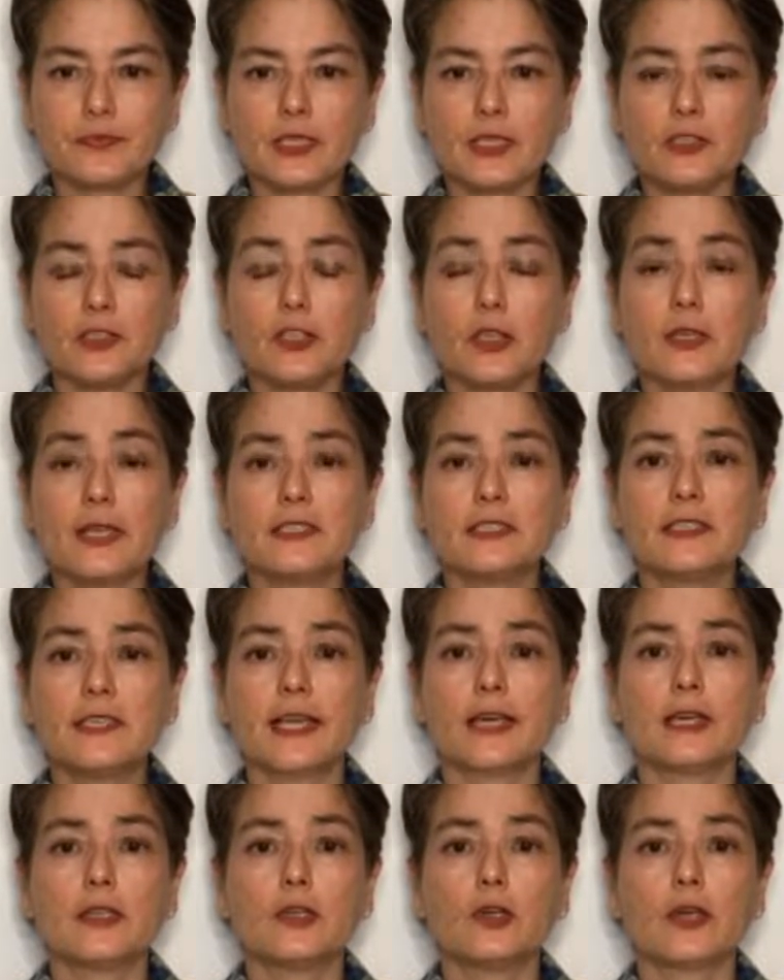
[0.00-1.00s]
So let's
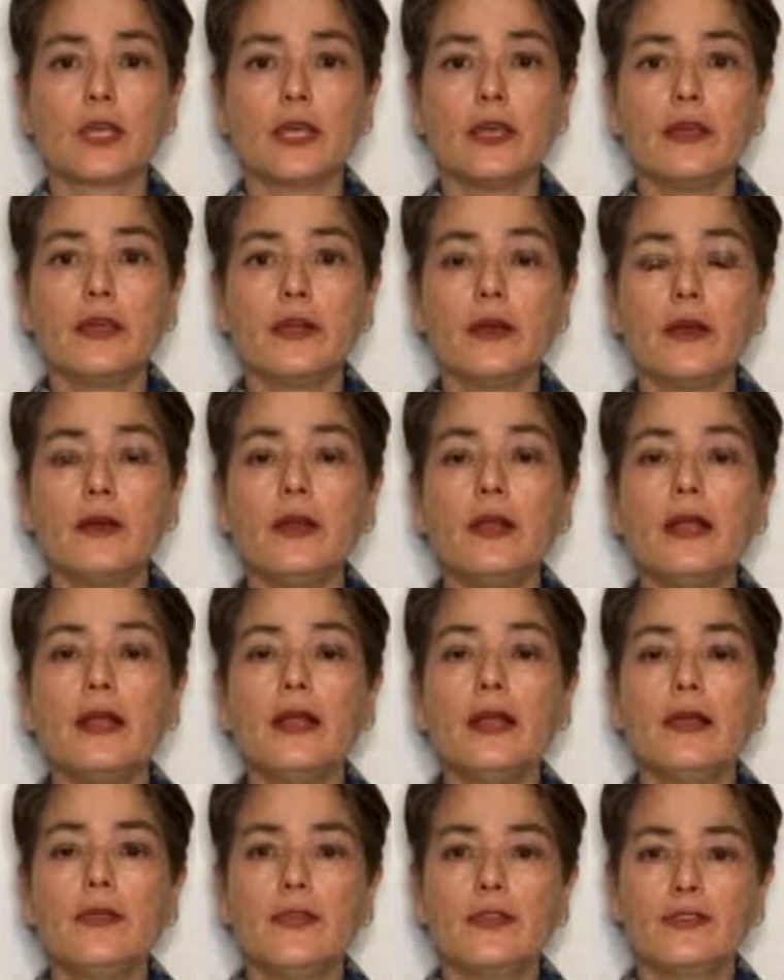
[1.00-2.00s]
take a look here.
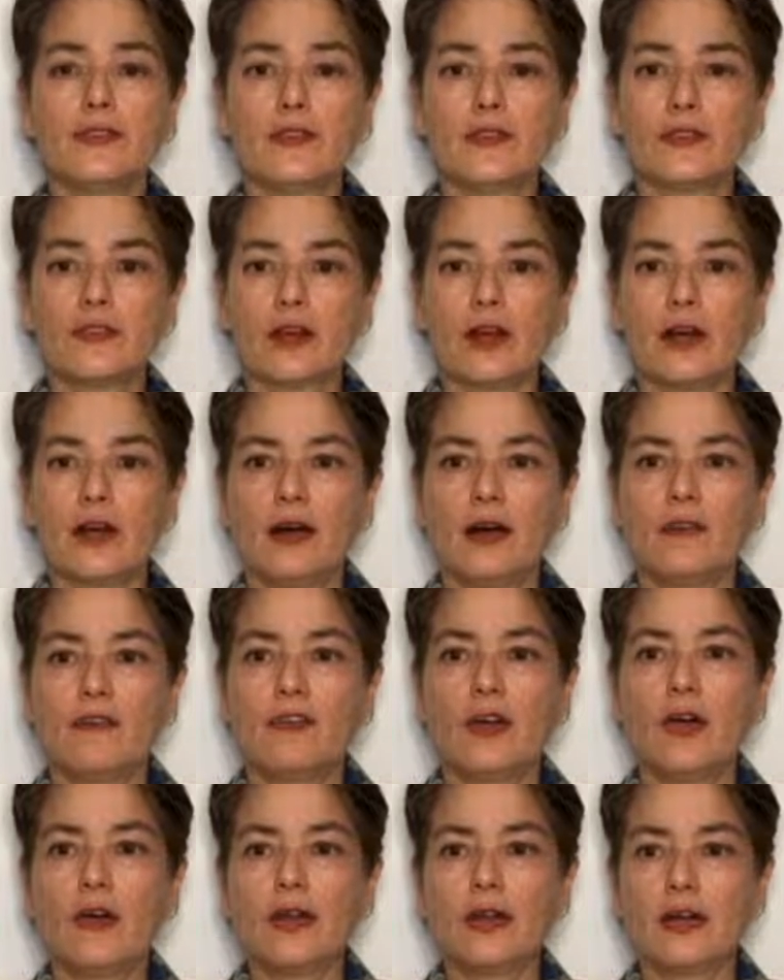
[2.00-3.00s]
This is a
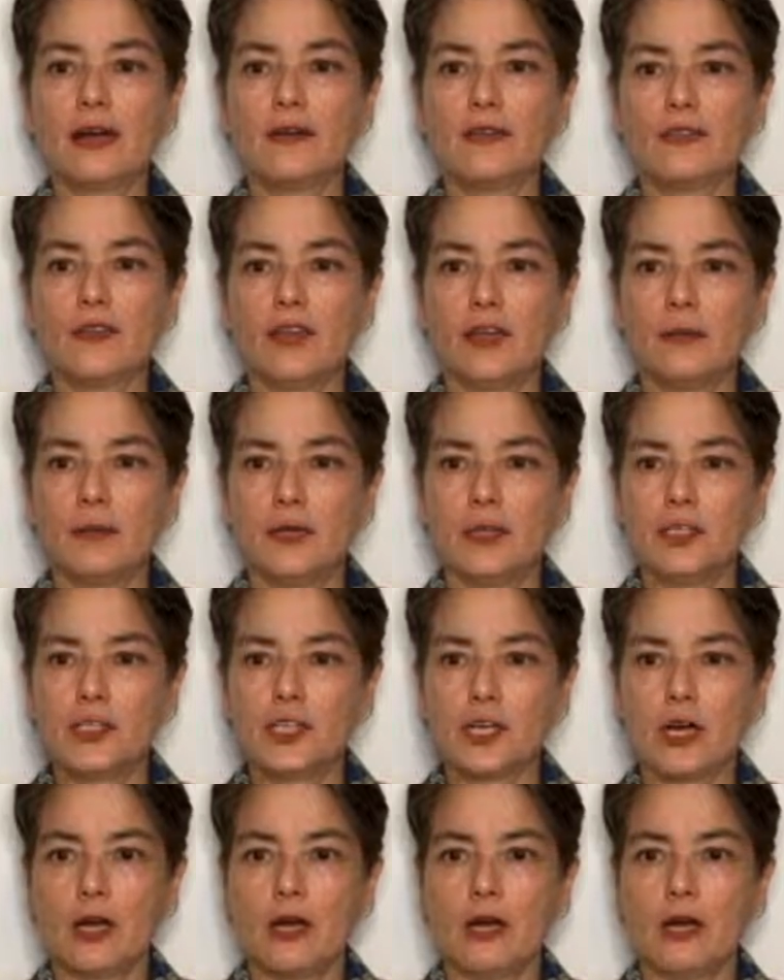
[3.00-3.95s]
very nice image